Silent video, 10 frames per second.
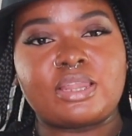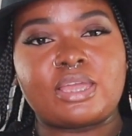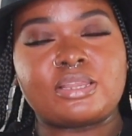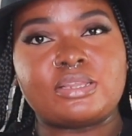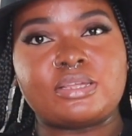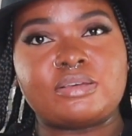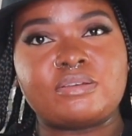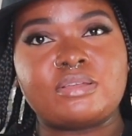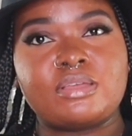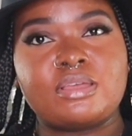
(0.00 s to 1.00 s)
like the
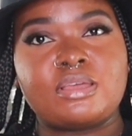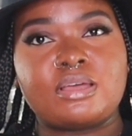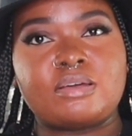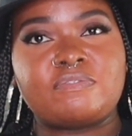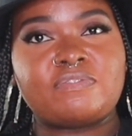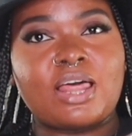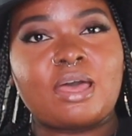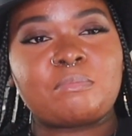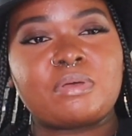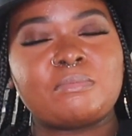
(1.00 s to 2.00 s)
little
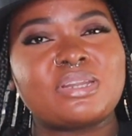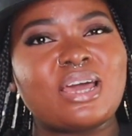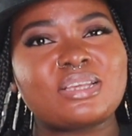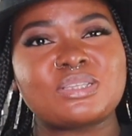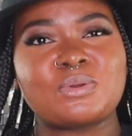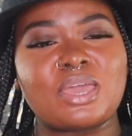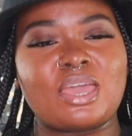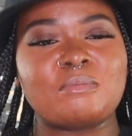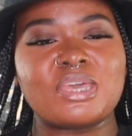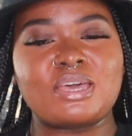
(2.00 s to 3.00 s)
flap, but that is
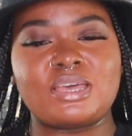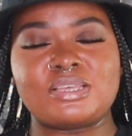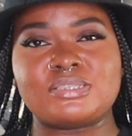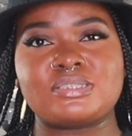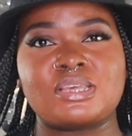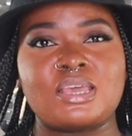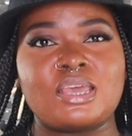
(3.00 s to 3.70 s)
okay because